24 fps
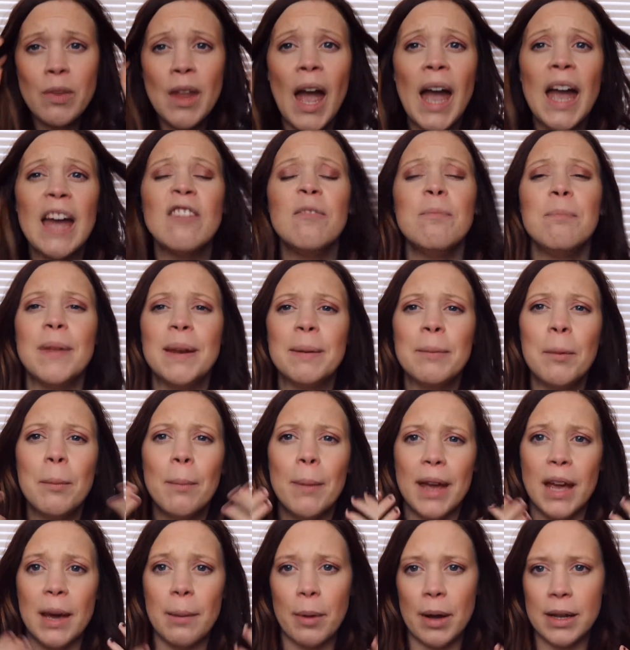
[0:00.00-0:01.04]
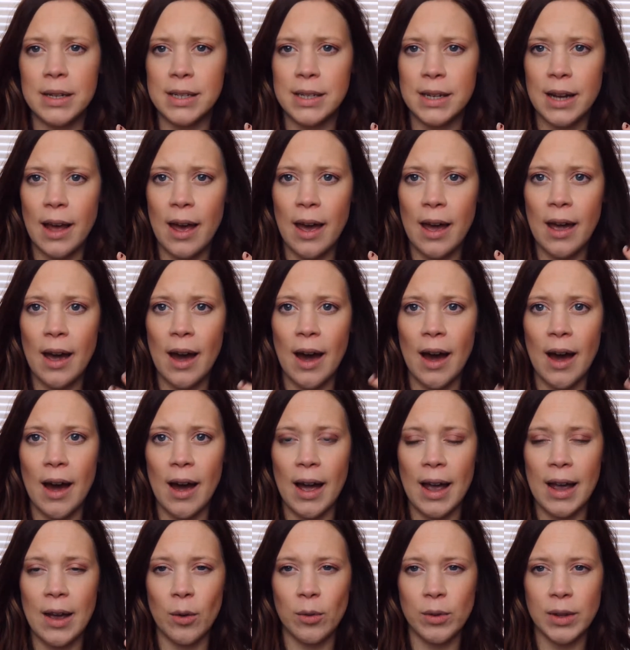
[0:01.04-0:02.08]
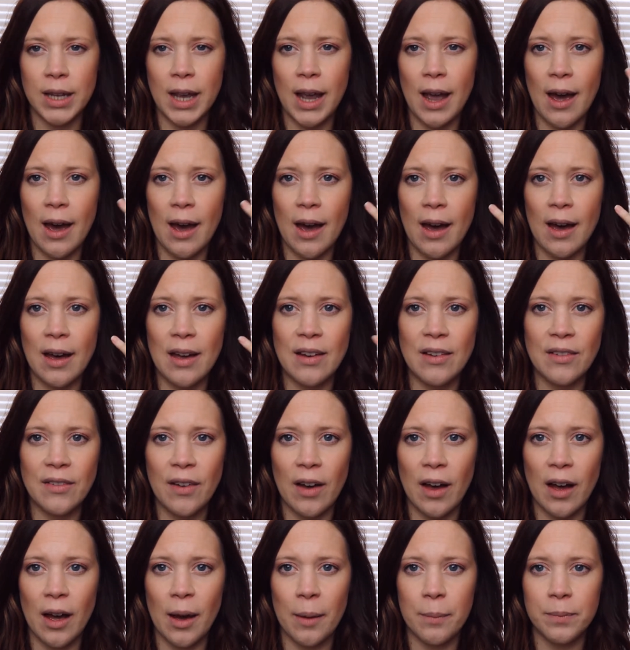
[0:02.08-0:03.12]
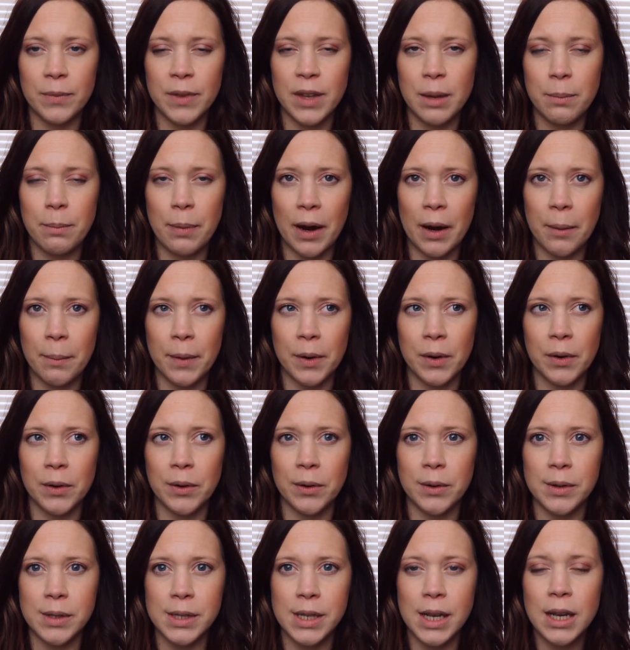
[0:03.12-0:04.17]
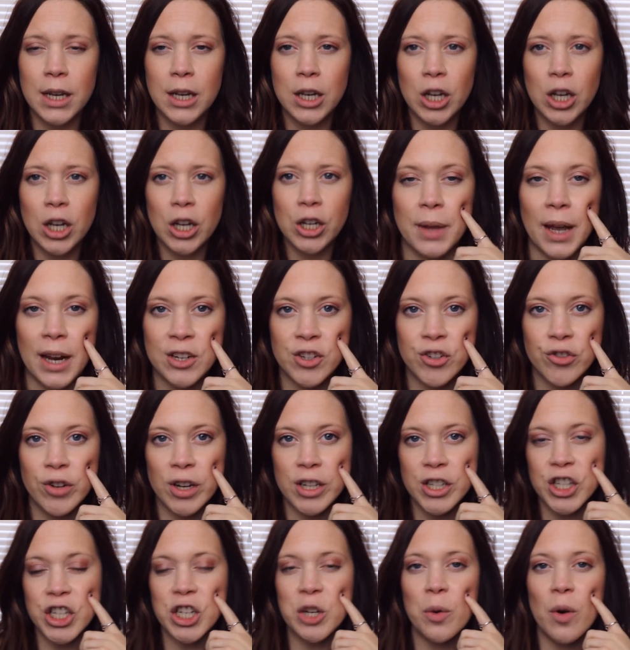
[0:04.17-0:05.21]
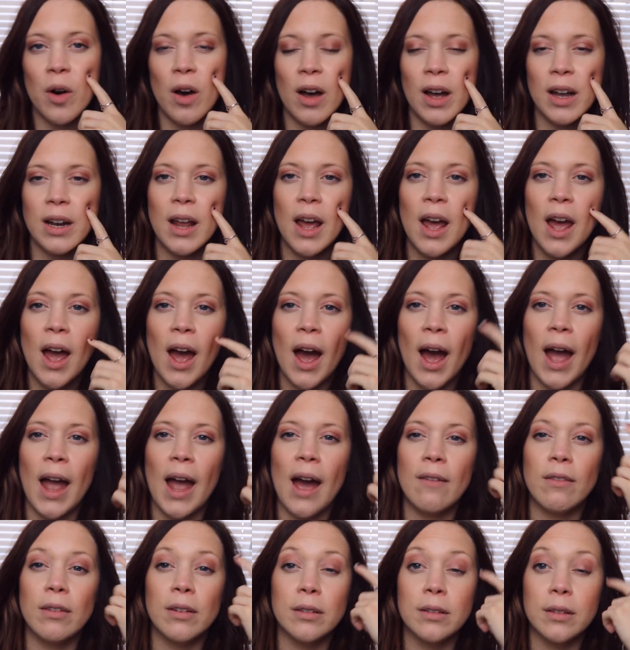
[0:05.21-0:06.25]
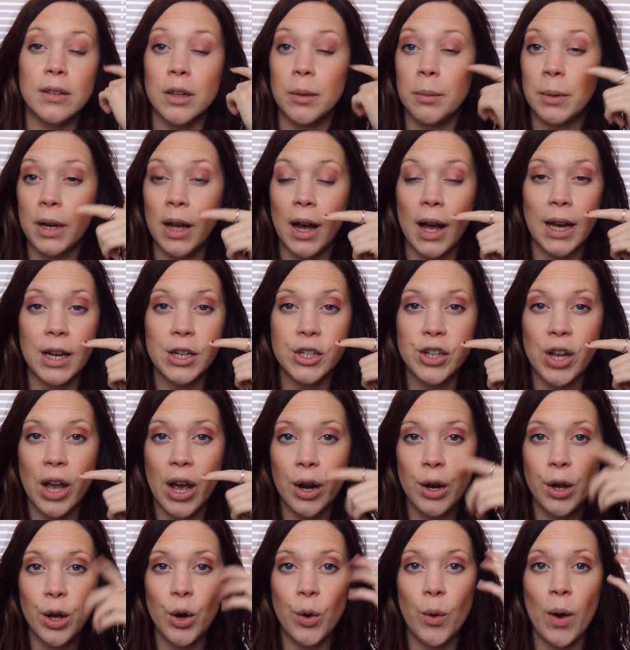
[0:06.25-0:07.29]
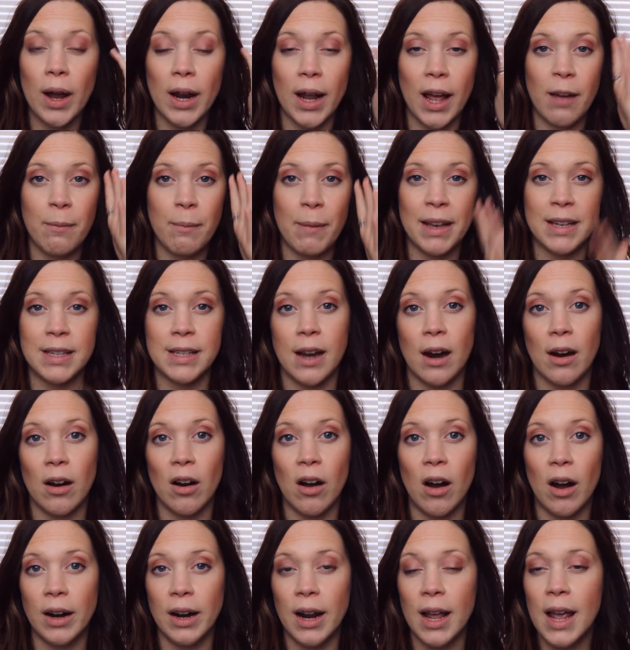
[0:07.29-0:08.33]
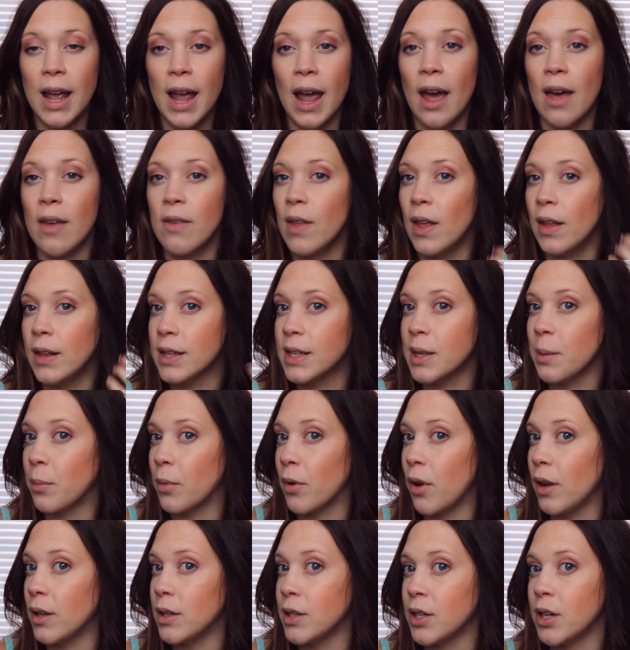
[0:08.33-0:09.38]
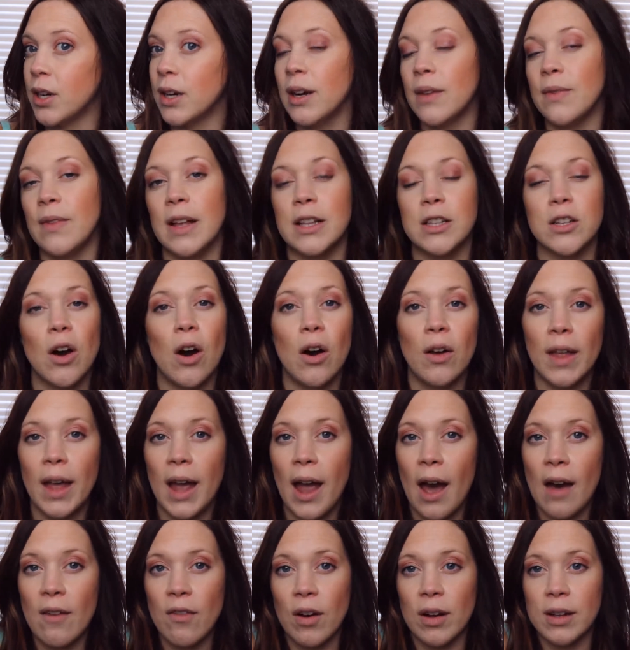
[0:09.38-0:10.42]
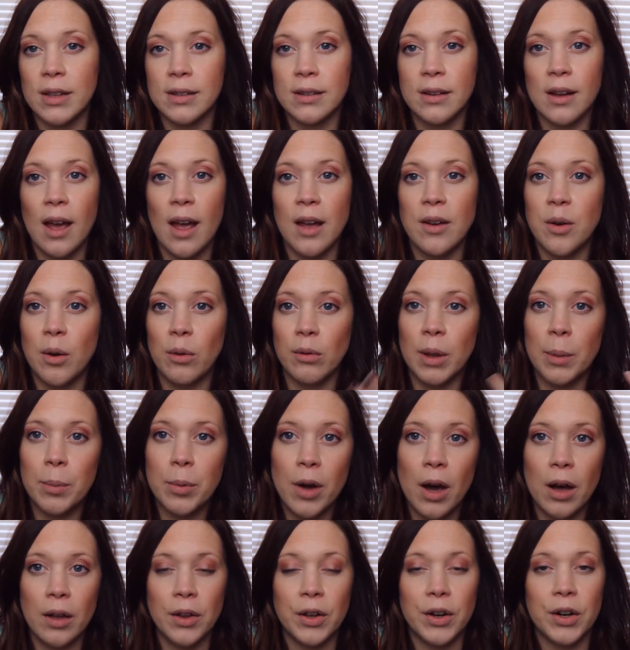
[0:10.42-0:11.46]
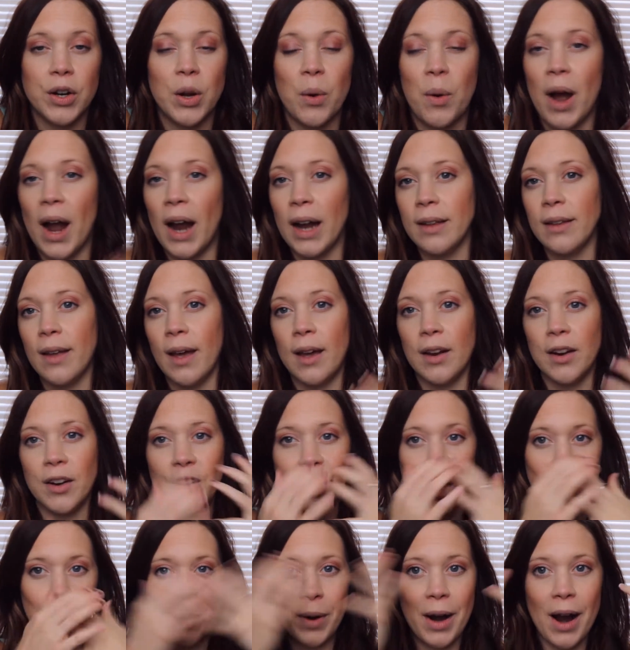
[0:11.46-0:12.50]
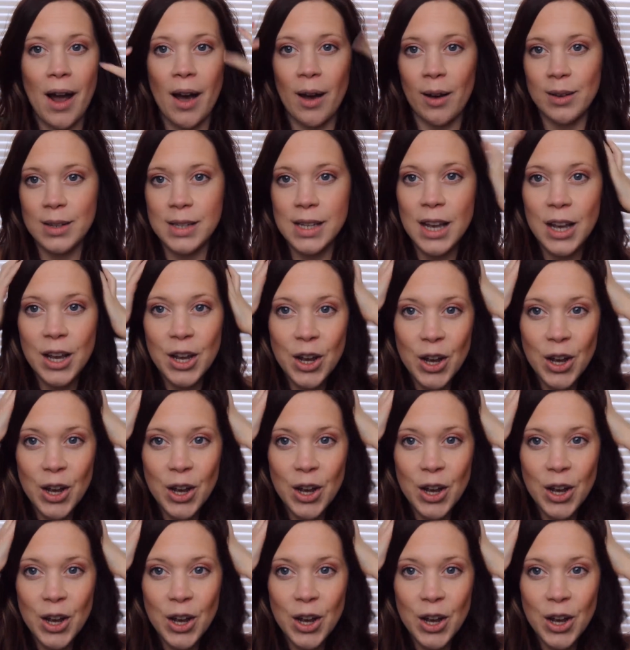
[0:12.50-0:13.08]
I have minimal makeup on today. I only have um, the Bare Minerals Flexion Rescue on. I have a little bit of eyeshadow and I have mascara on and then some bronzer, and that's all I have on today. No lip color, no highlighter, no brows.